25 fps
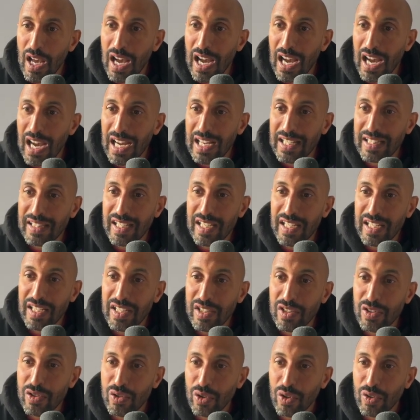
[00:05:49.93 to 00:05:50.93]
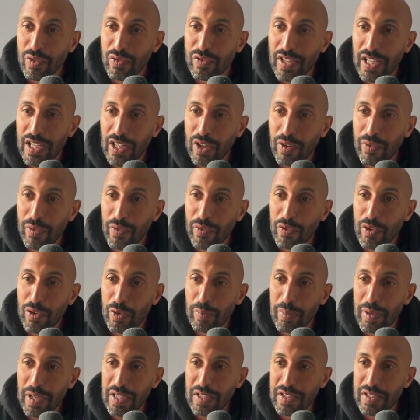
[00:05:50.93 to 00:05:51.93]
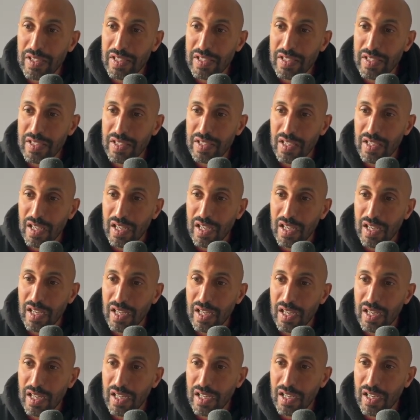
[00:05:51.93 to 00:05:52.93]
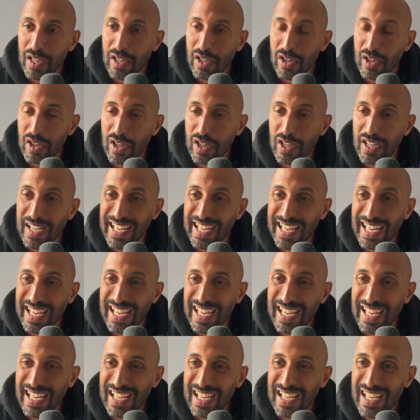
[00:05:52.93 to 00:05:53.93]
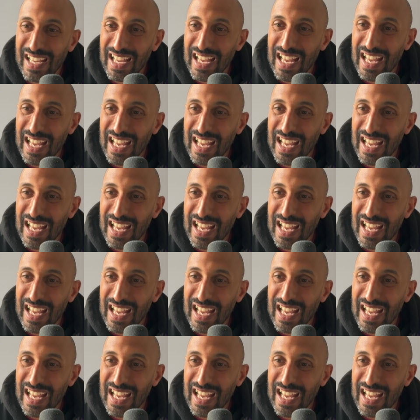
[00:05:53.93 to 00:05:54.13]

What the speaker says: I did sort of take off a few pieces here,